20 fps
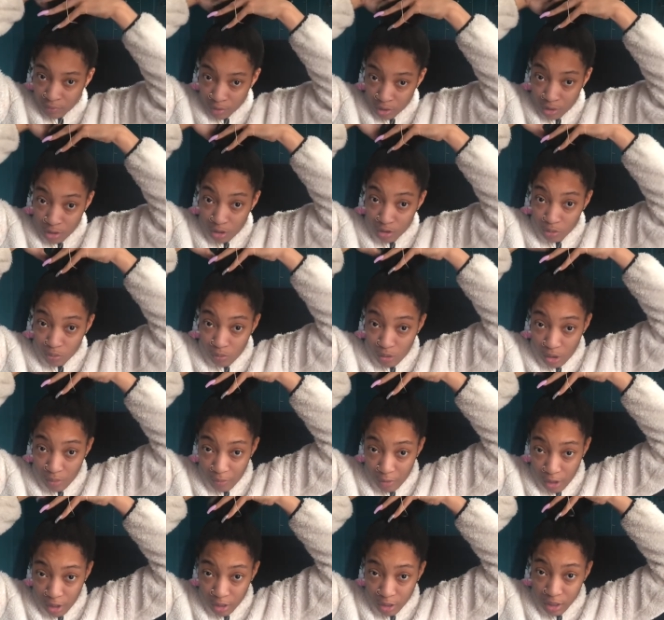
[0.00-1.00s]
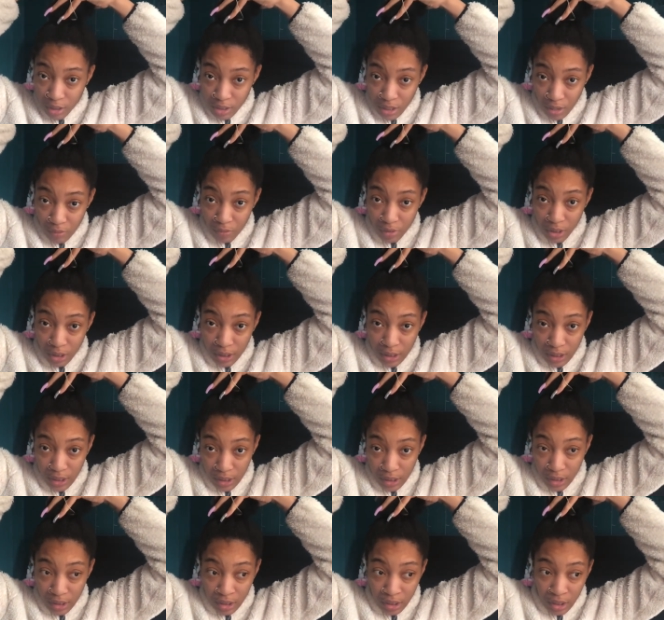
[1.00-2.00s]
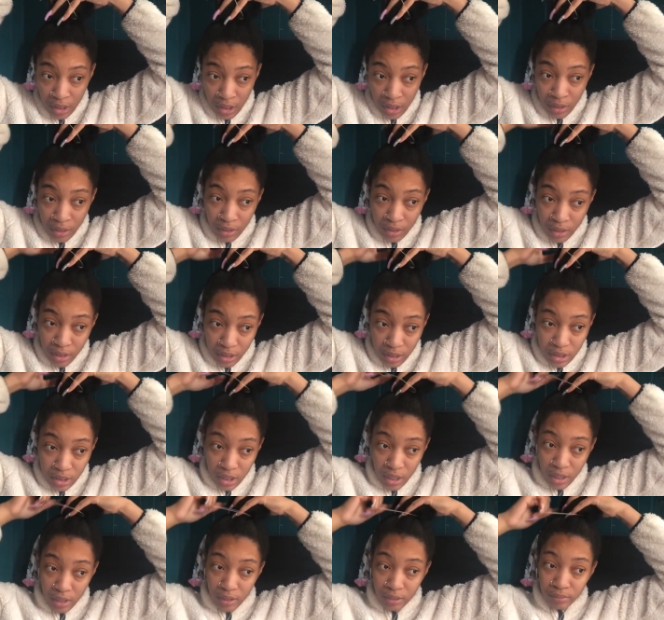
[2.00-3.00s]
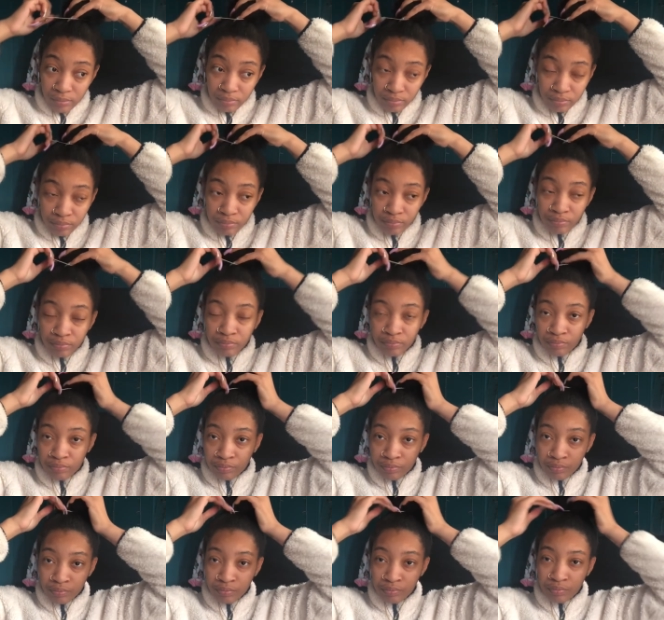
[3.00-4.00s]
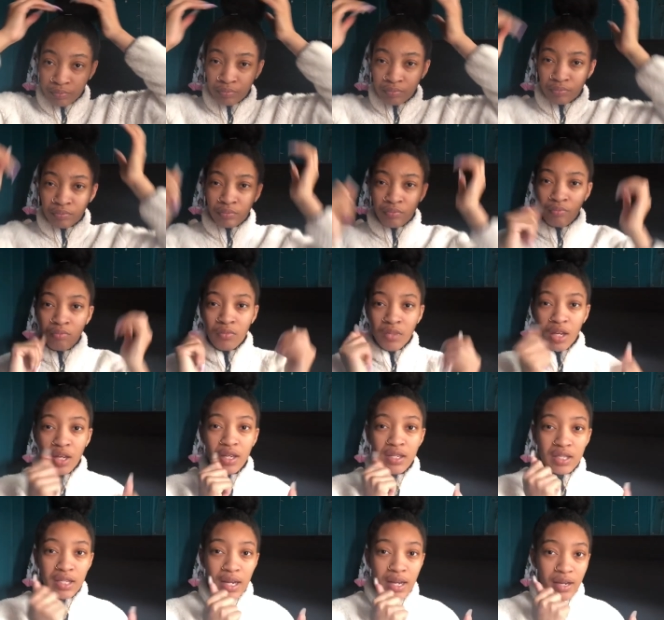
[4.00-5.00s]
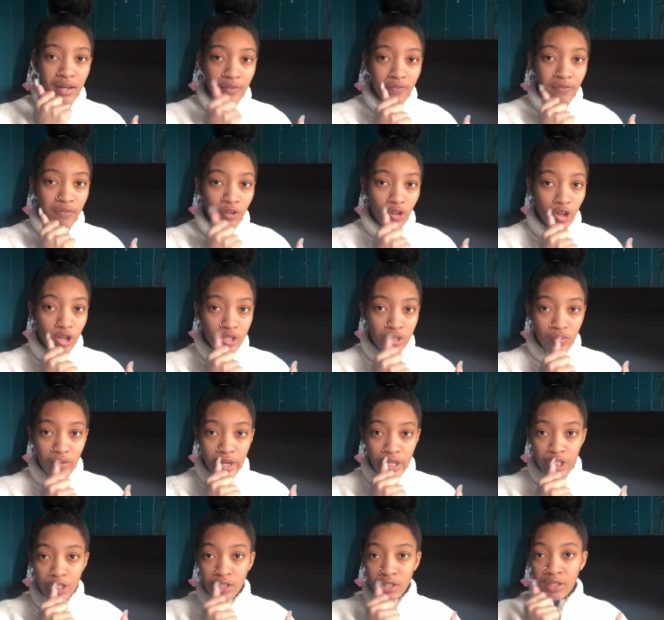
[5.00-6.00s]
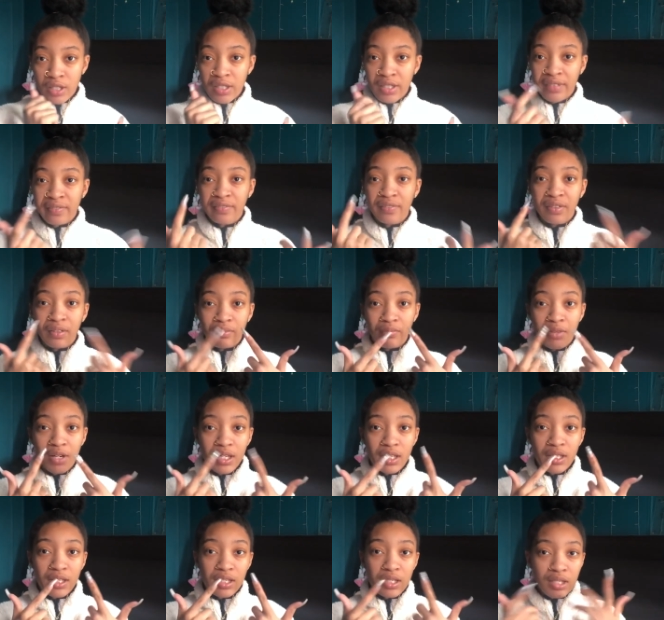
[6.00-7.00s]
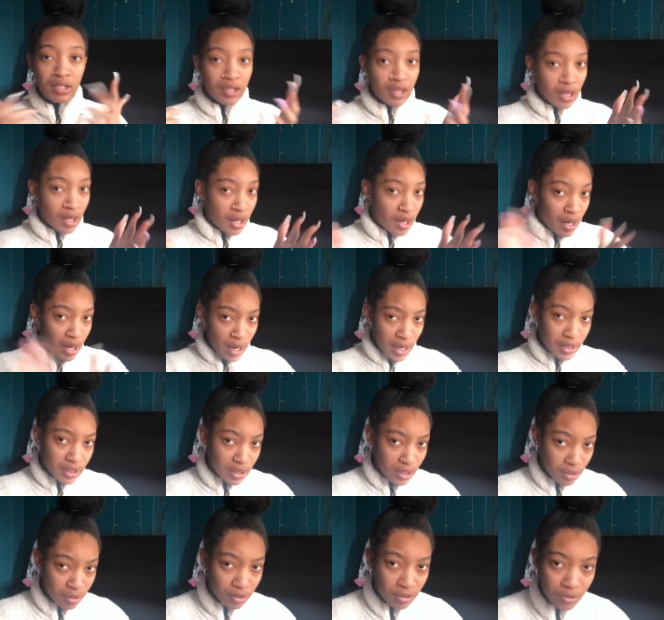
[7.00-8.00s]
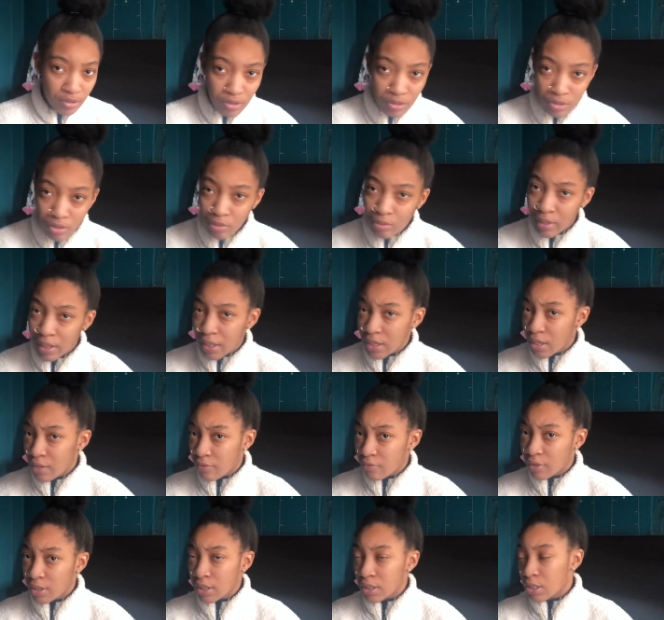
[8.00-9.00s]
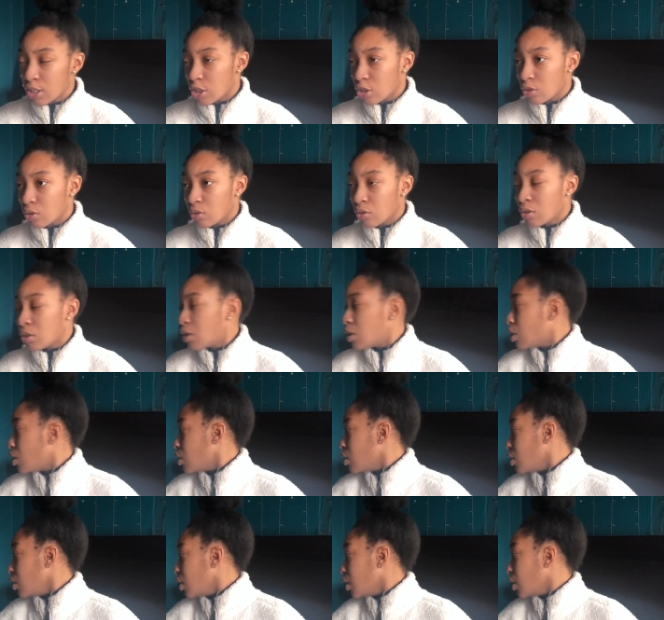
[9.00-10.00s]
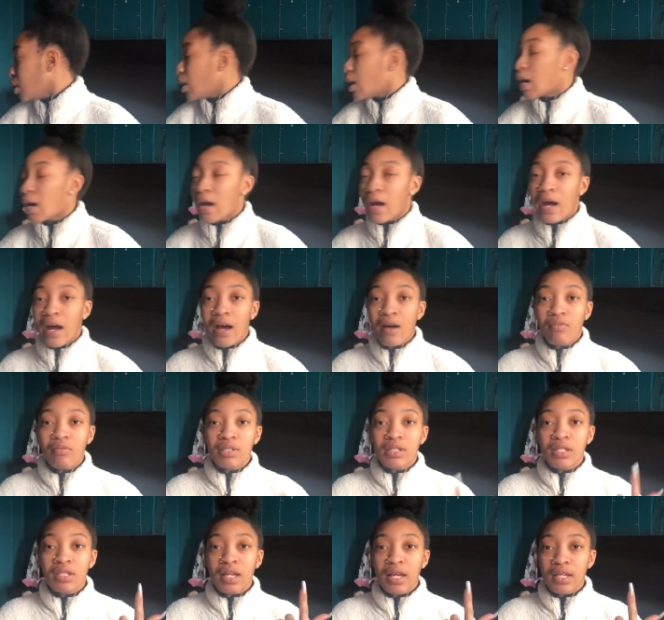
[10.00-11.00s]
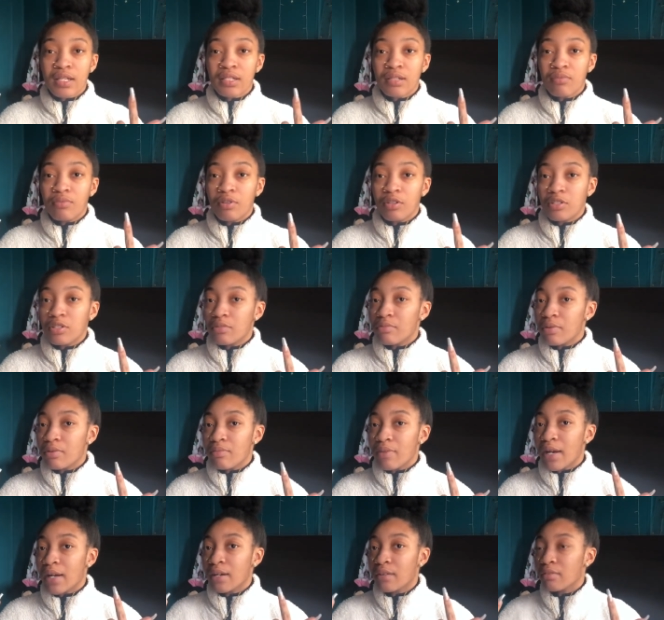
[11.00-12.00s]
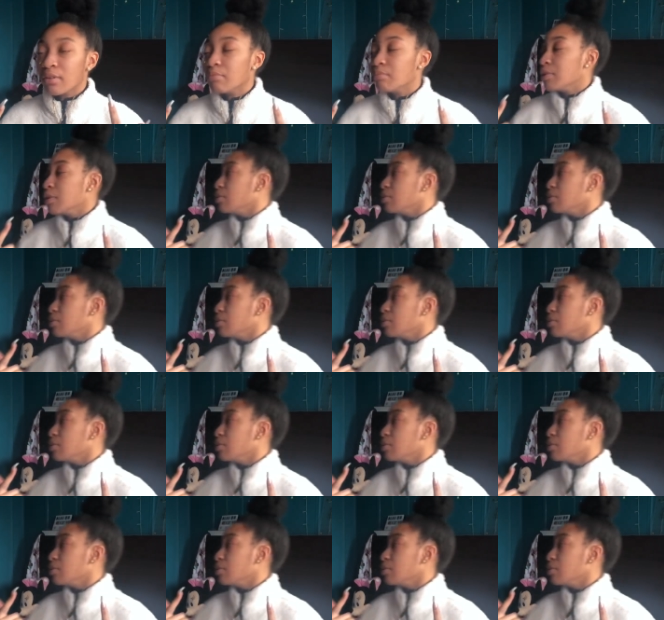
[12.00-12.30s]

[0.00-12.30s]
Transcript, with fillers: go to Walmart because I want to get this, um, it's like a floss washer for the braces. I seen it on YouTube and I def want it, so yeah. I was not supposed to put my hair up in